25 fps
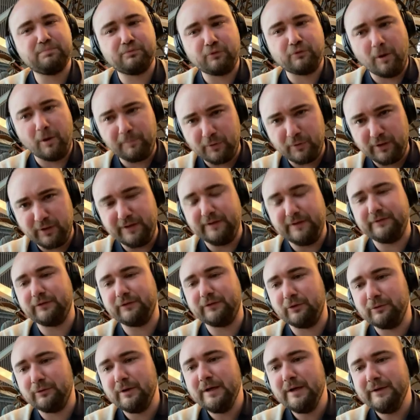properly.
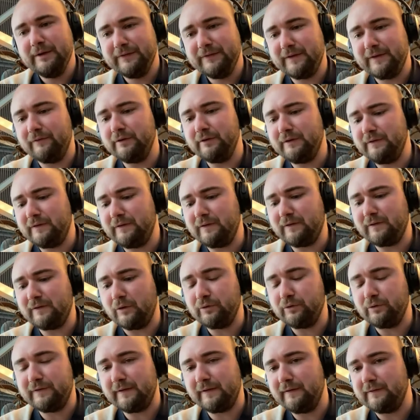So 76, I
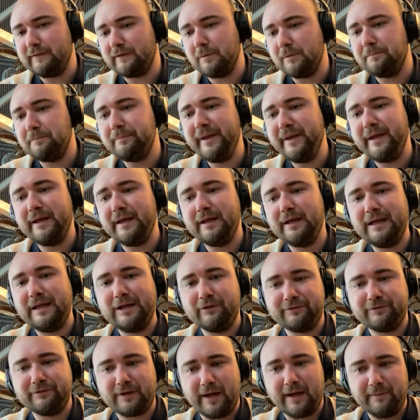would say, is the
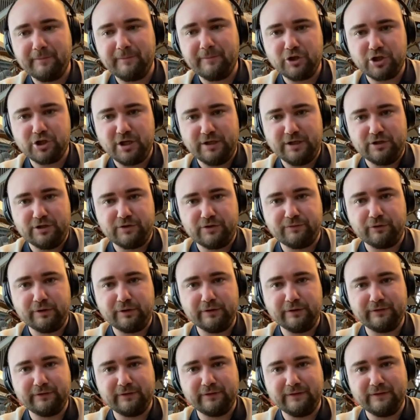beginning of climate change for
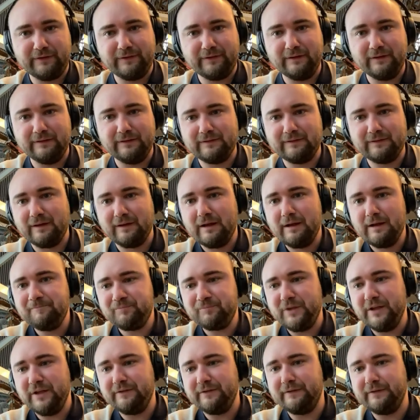us. It's it's
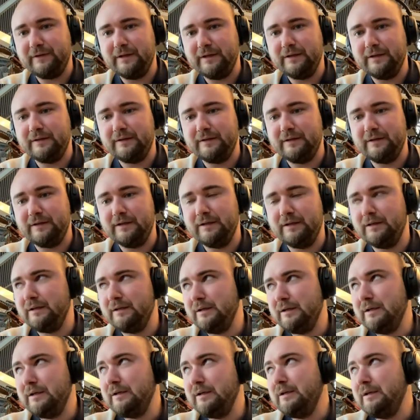it's the the
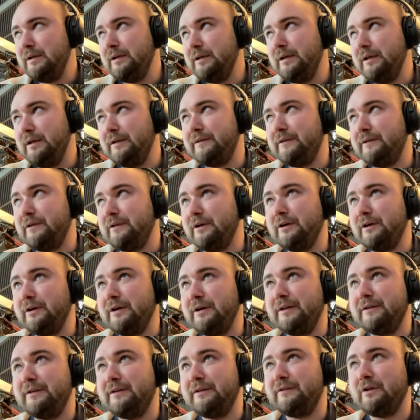it's the
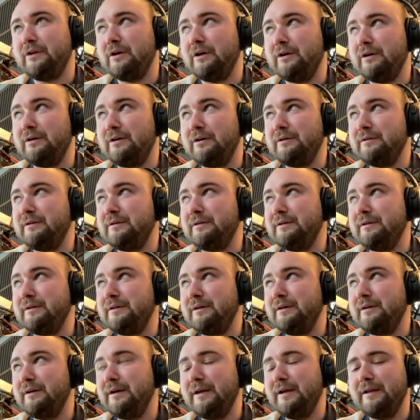it's the
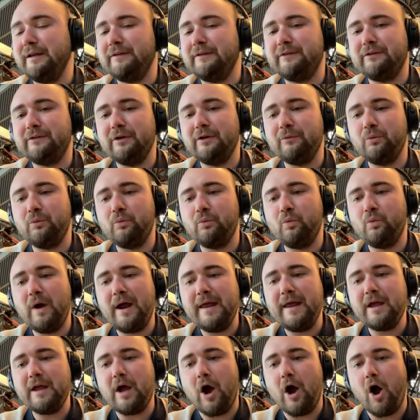it's the
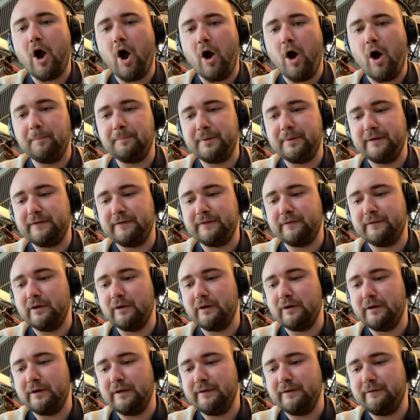way up. It's
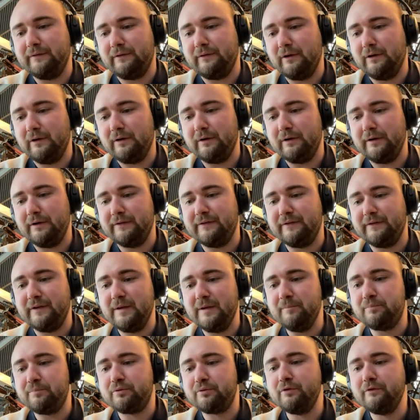the it's the it's the
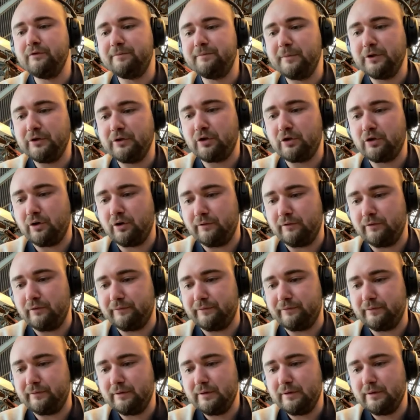improvement curve.
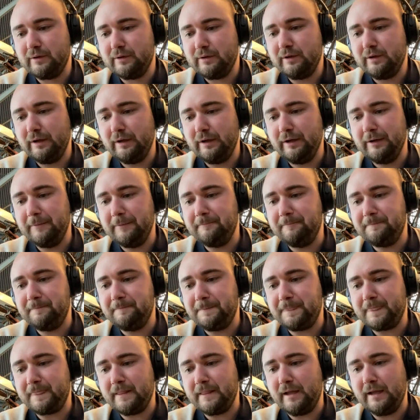
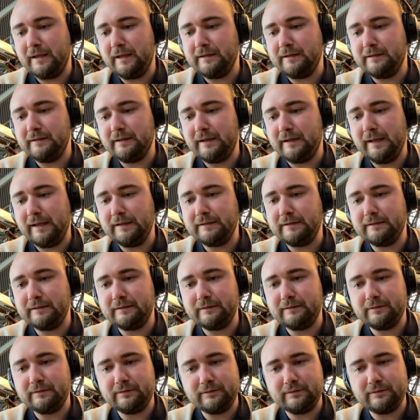Um, and and